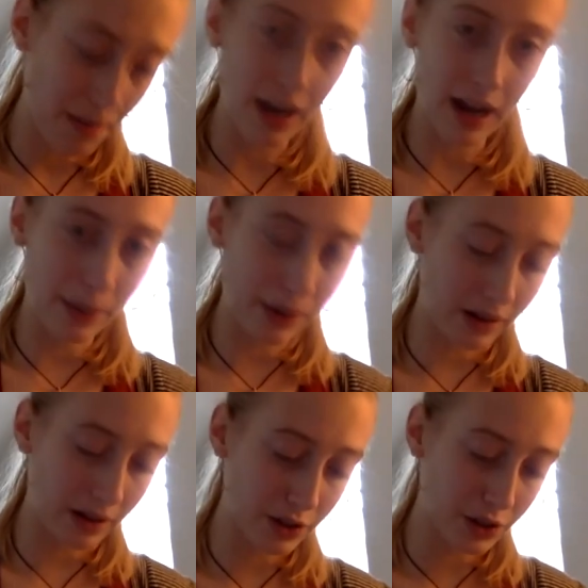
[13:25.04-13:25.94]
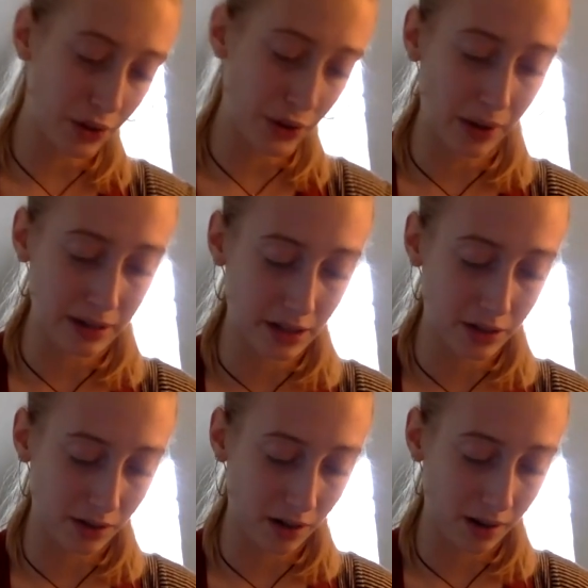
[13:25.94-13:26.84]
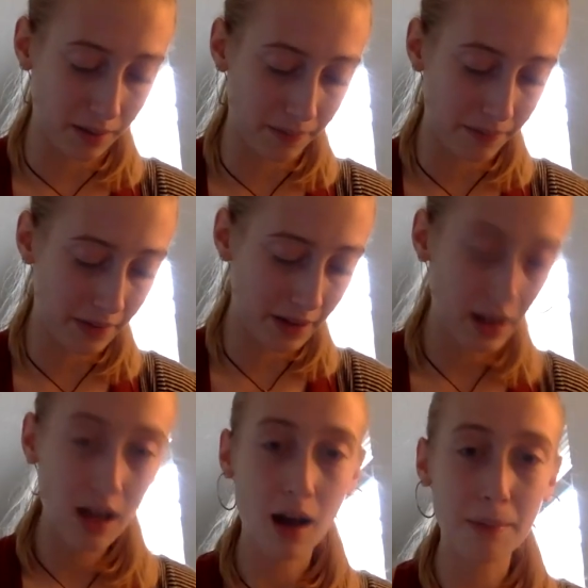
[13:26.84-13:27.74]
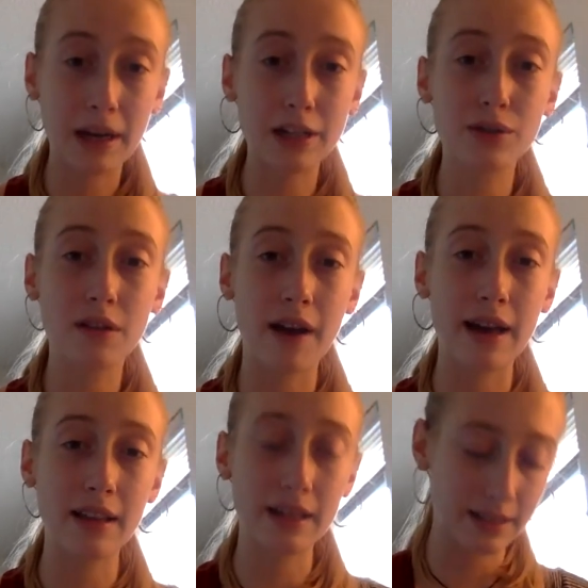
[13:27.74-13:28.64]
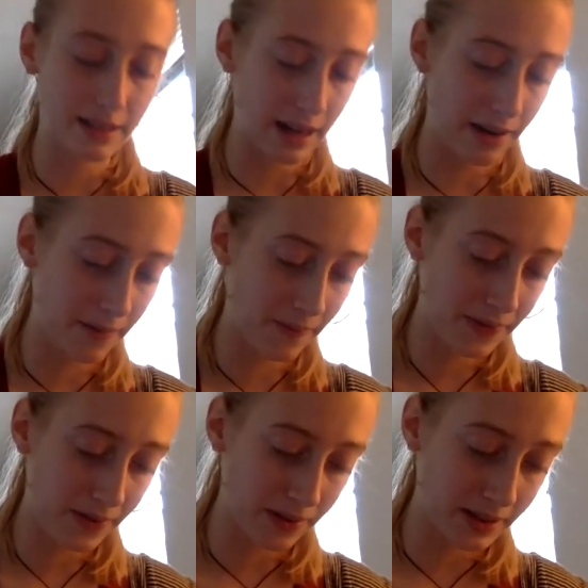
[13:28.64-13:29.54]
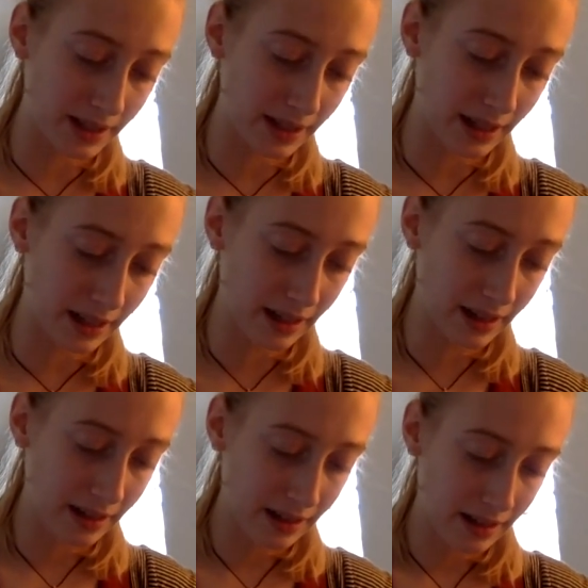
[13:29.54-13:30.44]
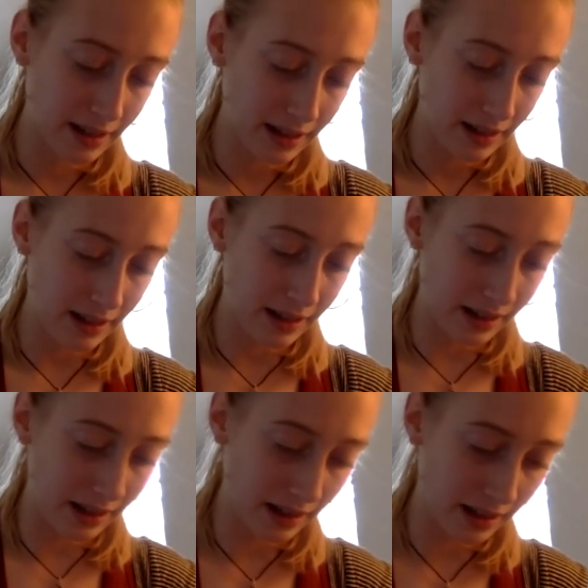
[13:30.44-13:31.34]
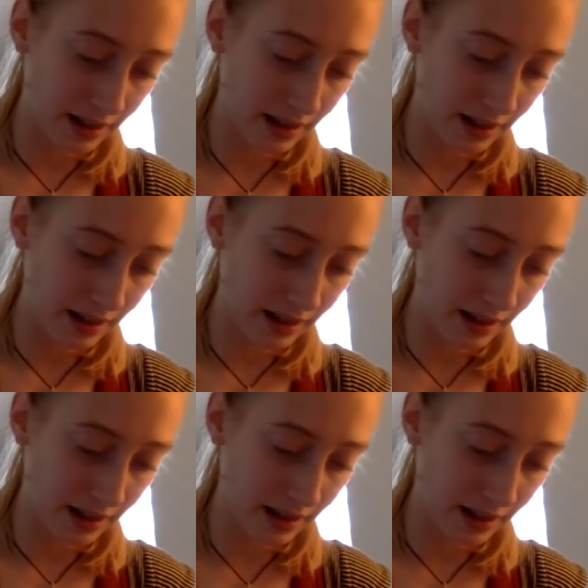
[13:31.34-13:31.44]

but I will show you as I draw. I'm going to do the violins now. So D, E.